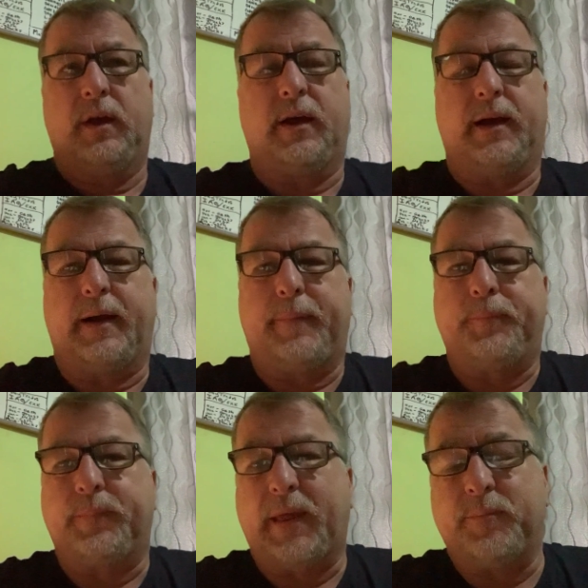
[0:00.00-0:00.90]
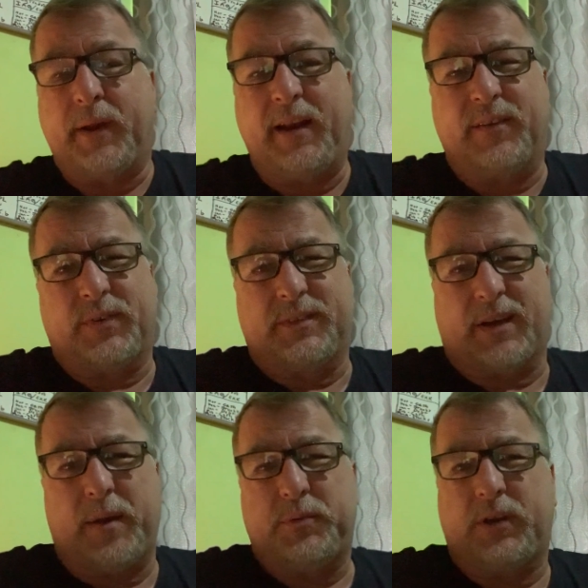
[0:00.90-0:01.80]
They have many different
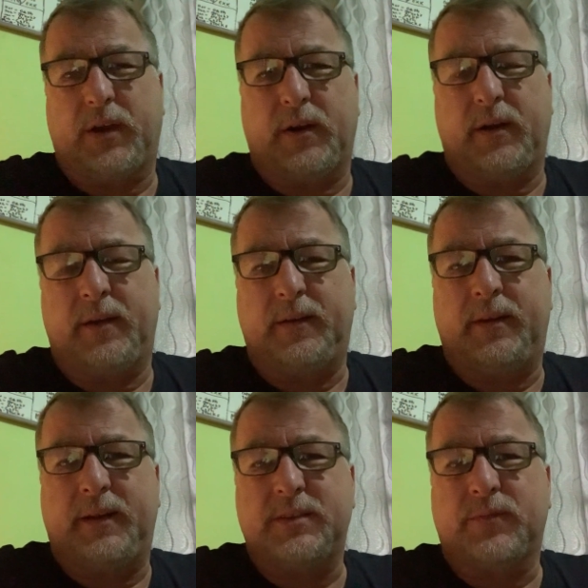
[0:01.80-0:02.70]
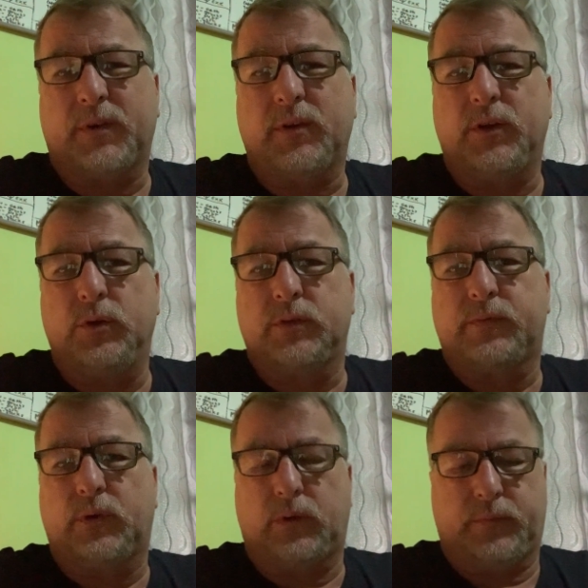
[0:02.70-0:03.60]
types here, and these are very
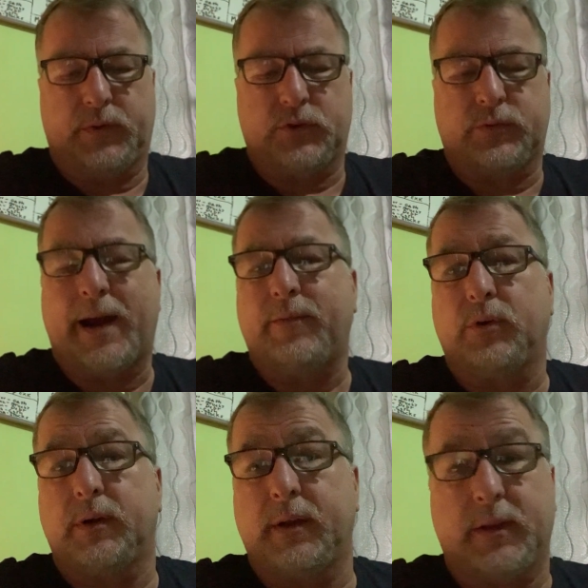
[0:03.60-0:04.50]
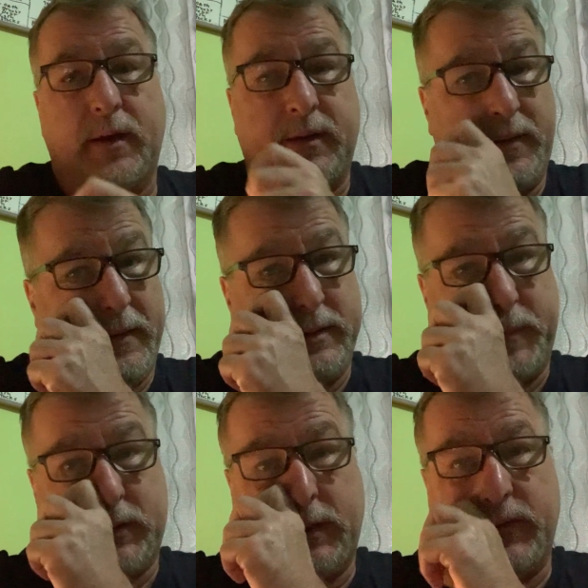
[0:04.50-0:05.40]
useful for traveling and
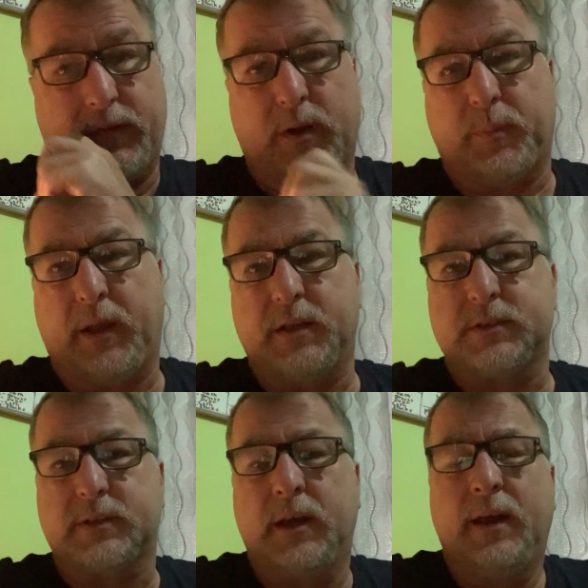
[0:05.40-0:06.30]
especially in the Philippines.